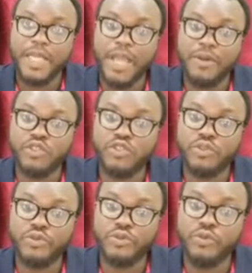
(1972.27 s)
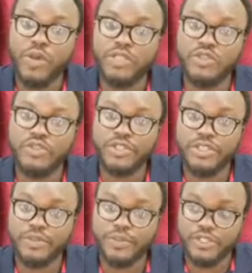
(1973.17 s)
I want to use
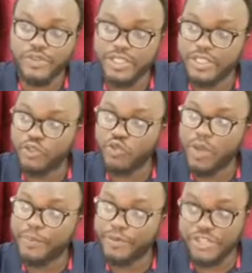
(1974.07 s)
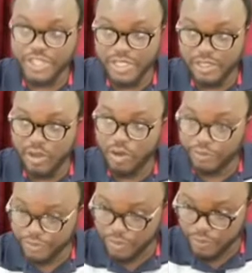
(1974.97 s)
this opportunity to appreciate all
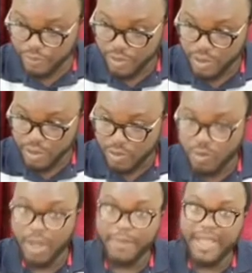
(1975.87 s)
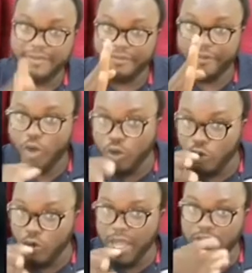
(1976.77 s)
of you who are my
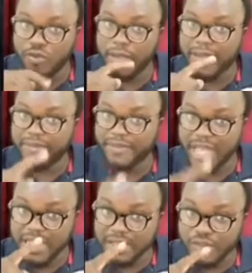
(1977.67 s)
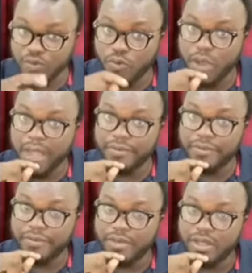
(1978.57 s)
followers, who are my fans, who have
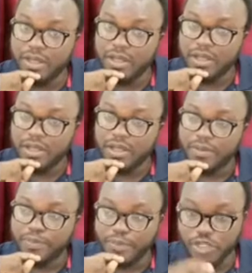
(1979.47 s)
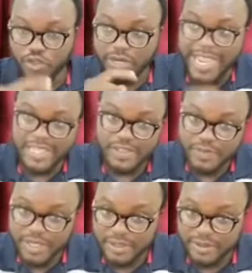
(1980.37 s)
patronized
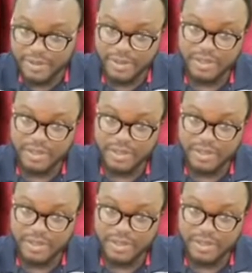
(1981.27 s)
me